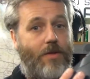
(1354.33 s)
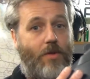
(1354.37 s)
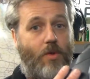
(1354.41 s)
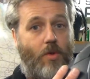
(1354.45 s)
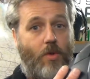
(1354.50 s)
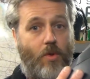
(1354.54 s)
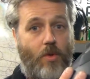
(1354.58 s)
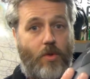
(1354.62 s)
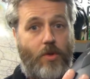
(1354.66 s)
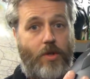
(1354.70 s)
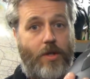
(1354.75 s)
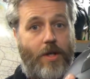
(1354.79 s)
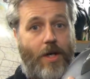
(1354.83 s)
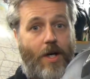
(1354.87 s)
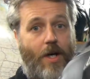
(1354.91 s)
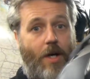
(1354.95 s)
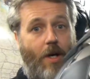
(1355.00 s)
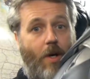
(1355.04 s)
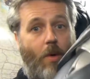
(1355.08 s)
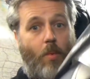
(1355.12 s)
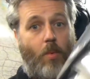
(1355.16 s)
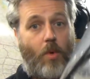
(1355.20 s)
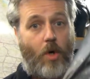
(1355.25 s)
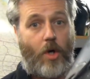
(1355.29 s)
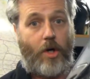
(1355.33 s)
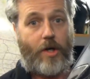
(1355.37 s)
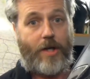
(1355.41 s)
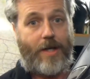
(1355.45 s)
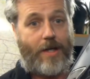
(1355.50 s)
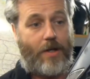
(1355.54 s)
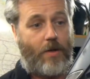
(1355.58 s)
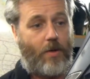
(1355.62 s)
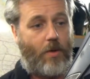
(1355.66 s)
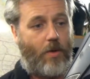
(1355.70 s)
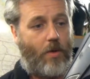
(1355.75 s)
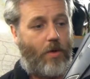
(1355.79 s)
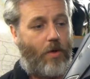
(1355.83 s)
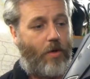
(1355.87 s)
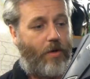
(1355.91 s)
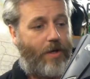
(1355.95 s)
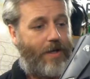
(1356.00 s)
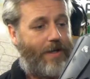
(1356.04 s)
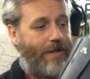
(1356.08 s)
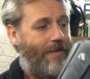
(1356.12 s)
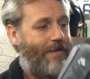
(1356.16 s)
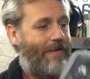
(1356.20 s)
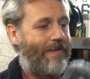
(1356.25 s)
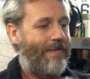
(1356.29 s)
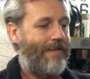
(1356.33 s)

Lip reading: good working order.